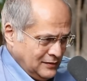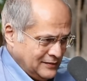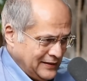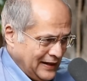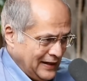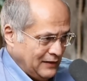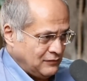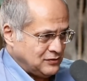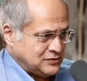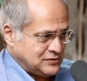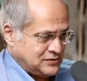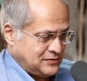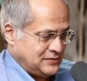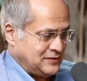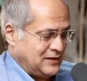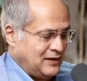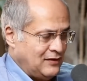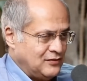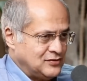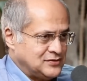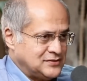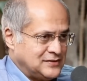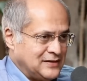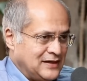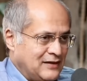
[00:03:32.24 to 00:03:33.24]
there I
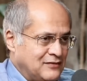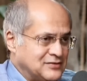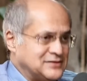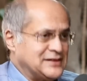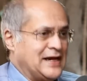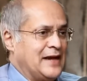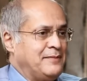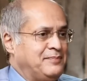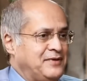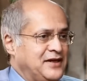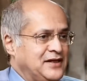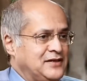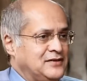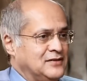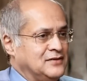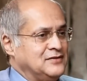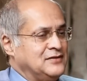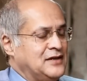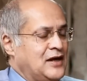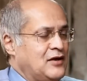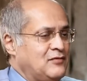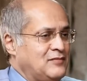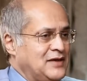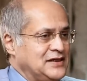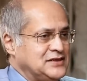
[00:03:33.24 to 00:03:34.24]
was happy. So
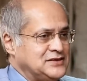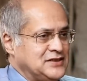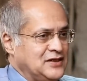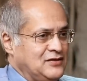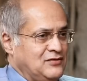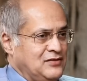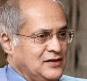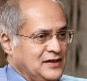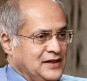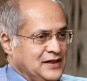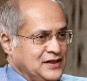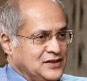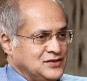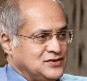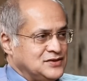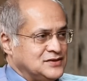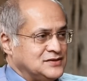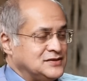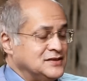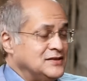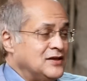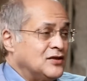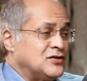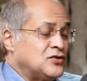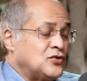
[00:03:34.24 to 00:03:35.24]
now my cellular age
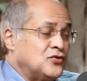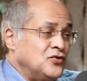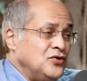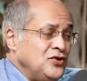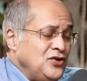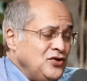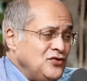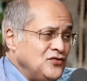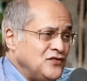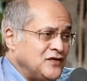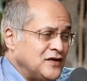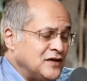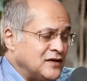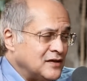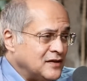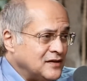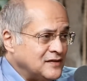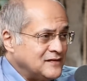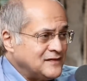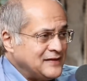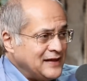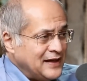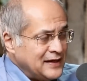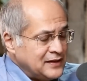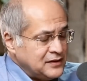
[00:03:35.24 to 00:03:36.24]
is. Now the good news here
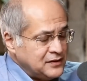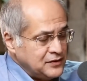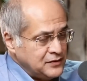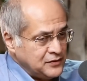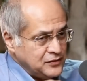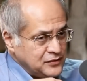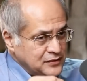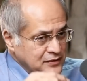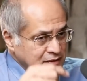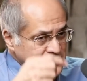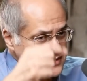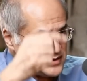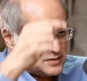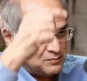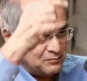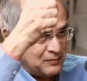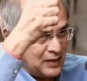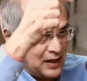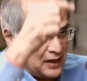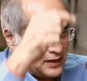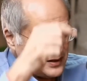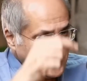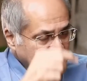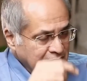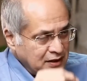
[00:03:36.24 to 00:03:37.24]
is that this
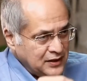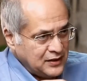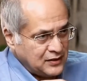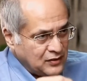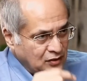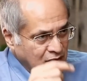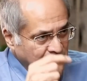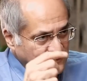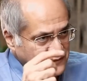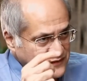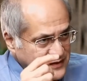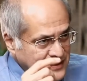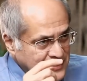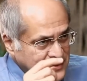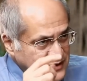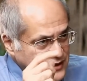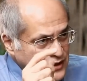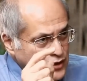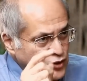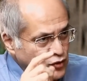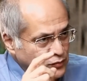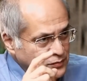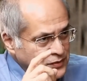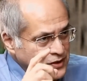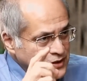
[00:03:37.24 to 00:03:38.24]
marking of the
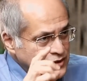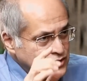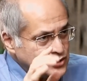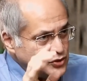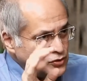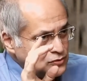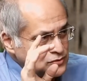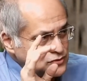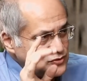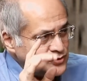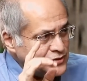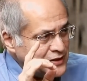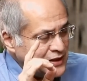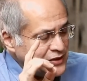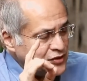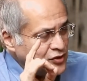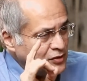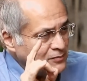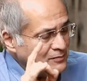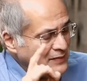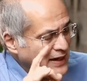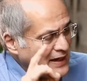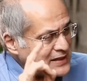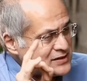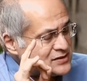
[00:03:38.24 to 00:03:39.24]
telomere shows you that
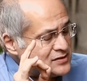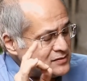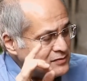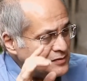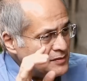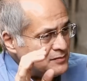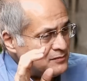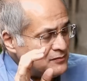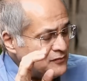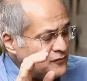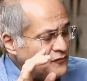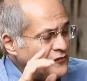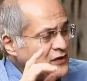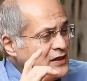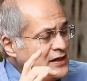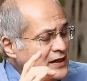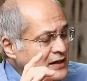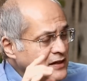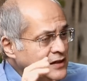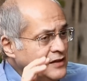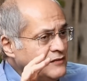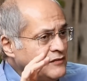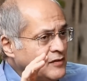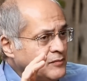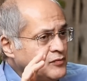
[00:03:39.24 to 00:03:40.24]
your maximum, we
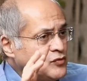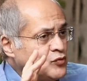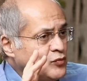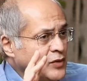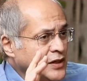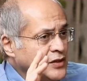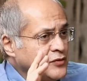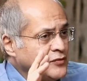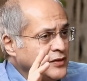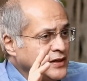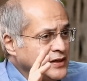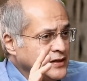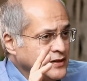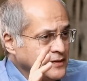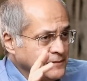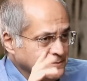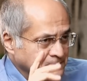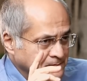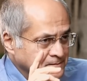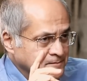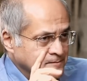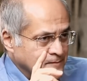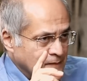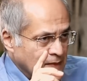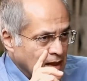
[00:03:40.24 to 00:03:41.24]
can live up to
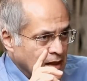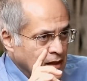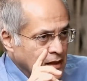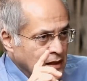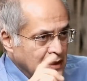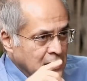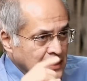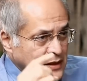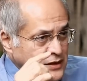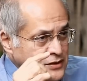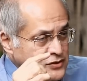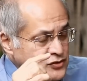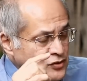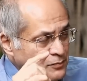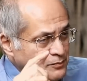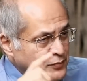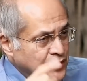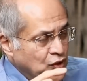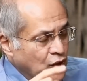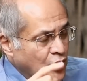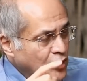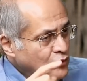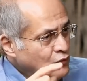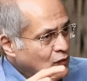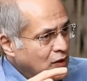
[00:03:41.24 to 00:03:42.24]
120. So
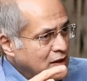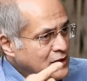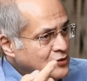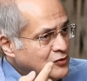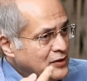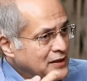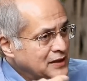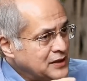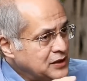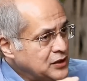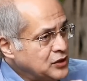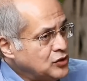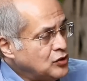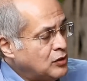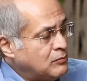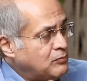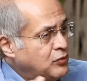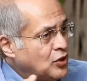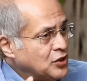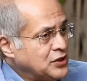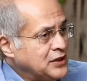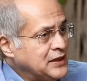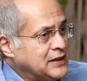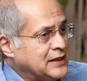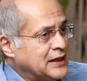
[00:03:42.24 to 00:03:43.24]
beyond 120, your
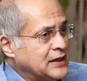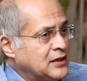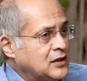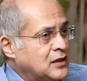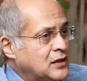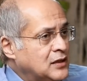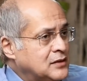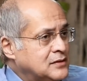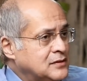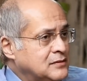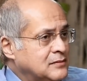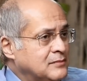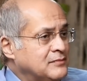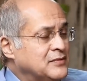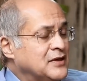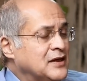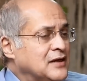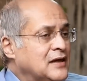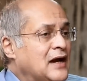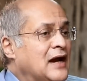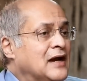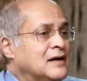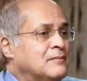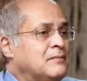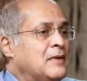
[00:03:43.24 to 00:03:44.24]
body cannot,
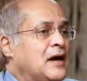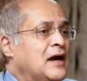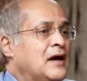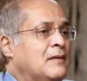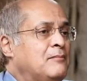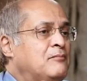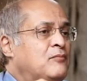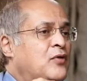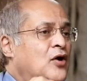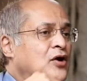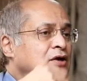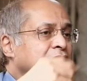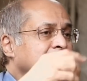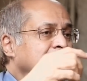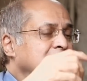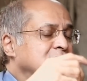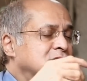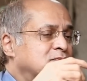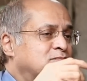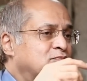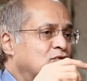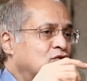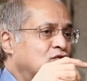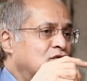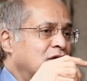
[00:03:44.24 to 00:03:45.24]
our body
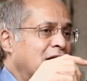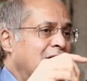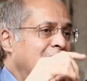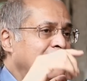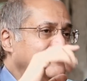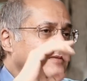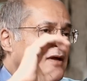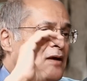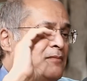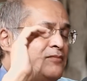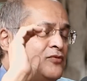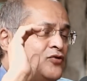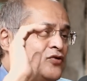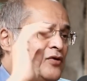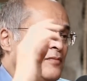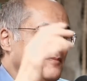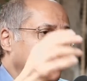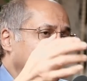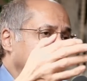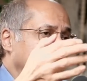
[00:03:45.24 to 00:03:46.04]
is programmed up to a